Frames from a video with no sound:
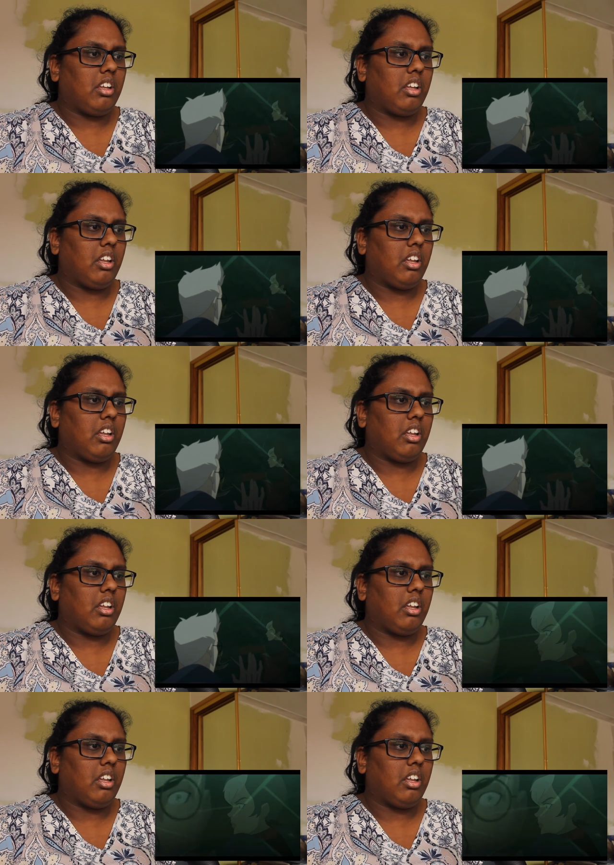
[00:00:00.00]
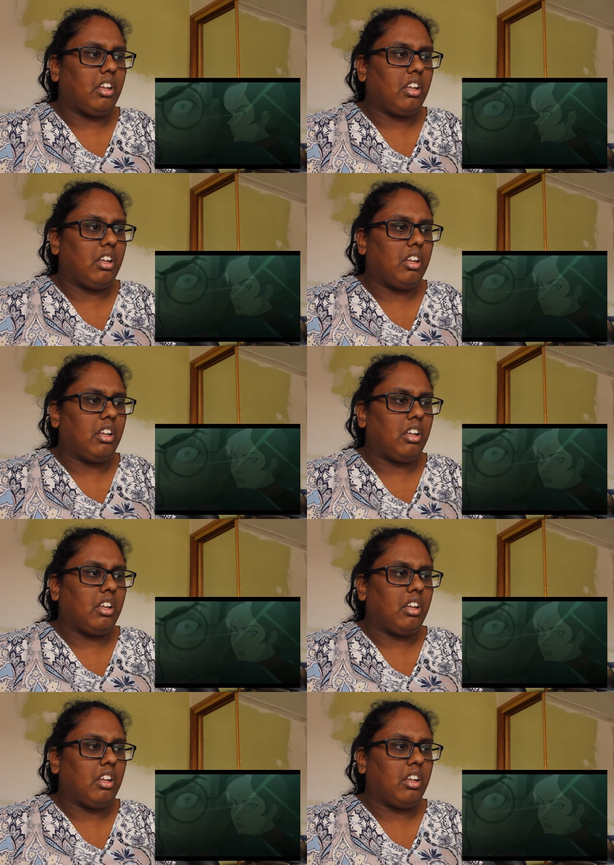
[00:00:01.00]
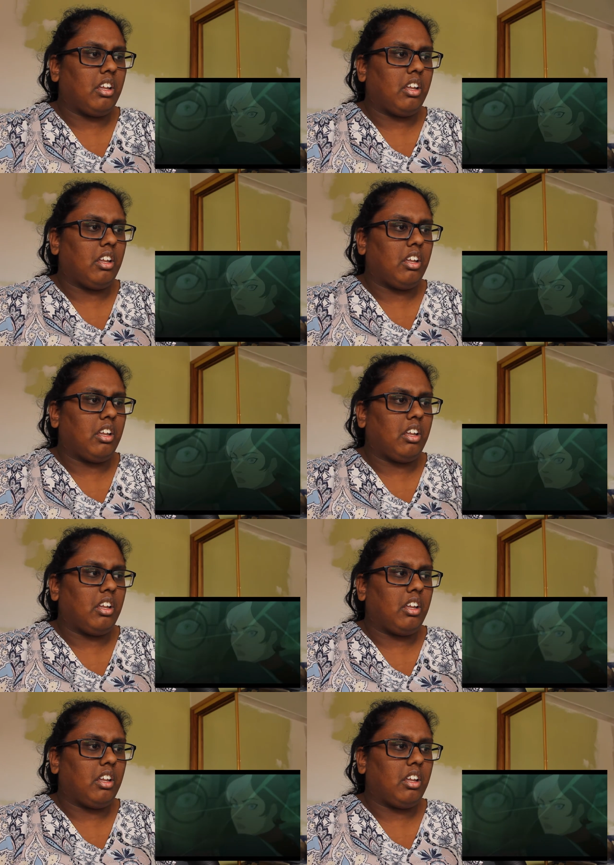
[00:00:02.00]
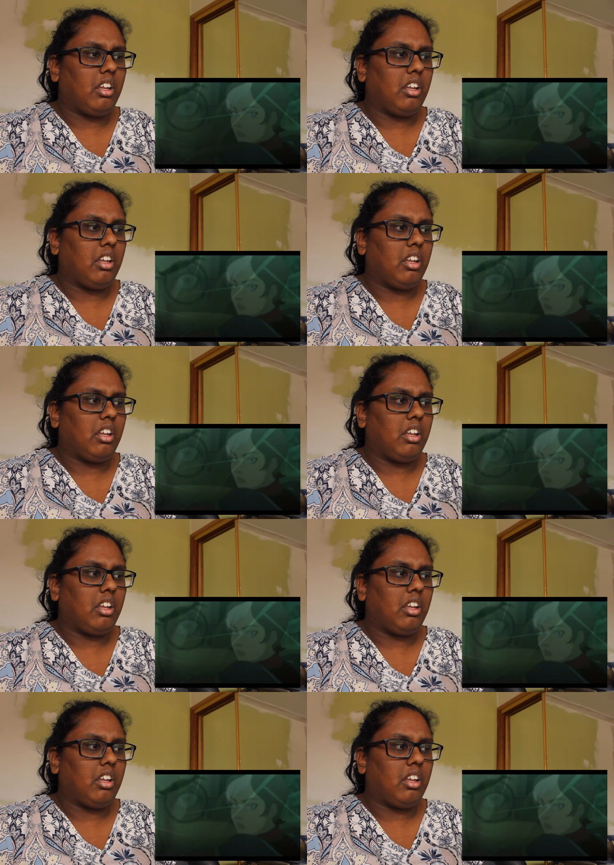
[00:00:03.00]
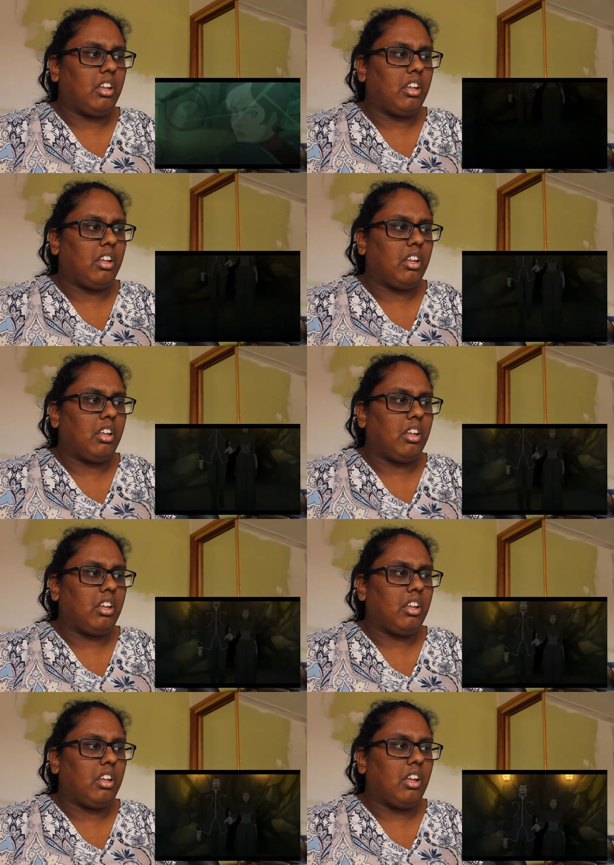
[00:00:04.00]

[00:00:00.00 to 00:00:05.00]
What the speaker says: [no speech]